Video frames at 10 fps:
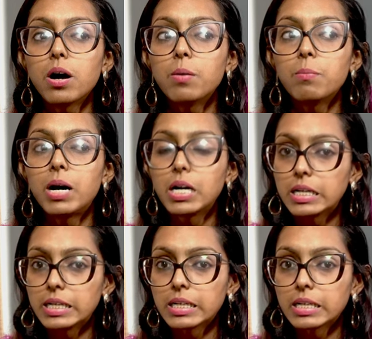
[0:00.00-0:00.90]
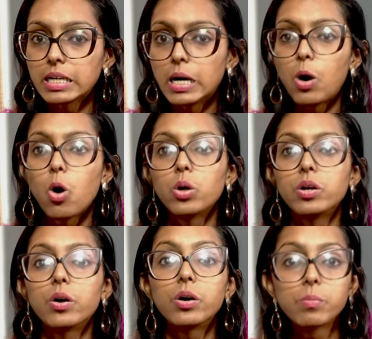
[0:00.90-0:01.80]
a marketing or
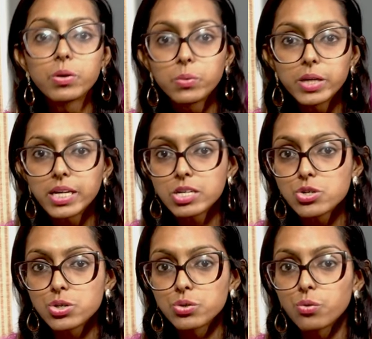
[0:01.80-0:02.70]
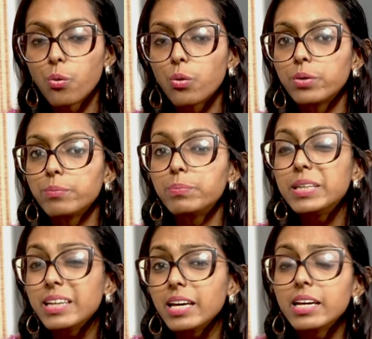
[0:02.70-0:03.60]
a communication or a
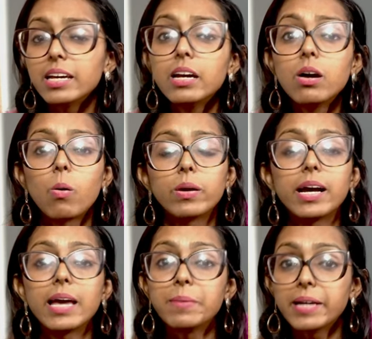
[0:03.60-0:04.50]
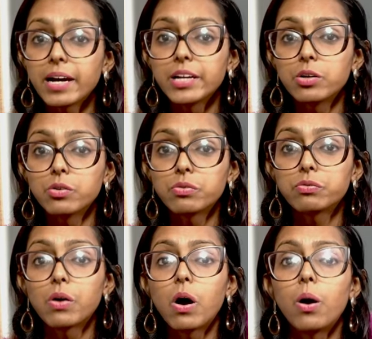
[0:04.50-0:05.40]
BA or any kind of
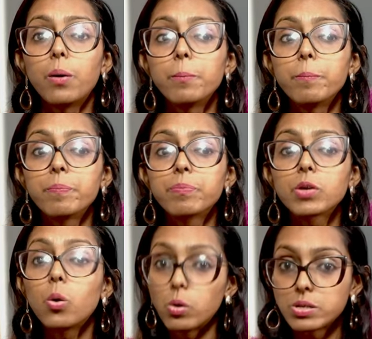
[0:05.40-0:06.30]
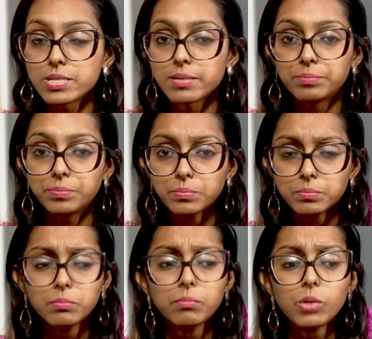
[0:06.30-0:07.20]
course.
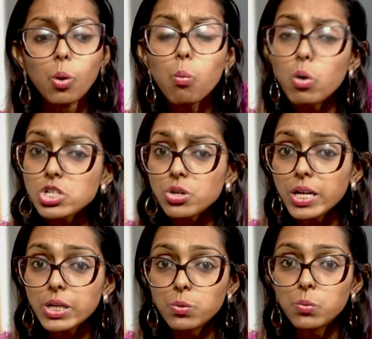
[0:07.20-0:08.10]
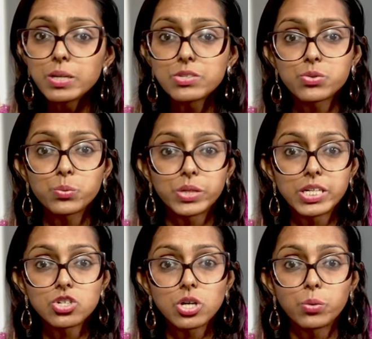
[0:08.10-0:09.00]
What you can do is to
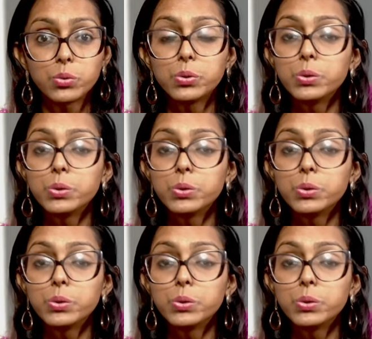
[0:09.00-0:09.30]
reach out to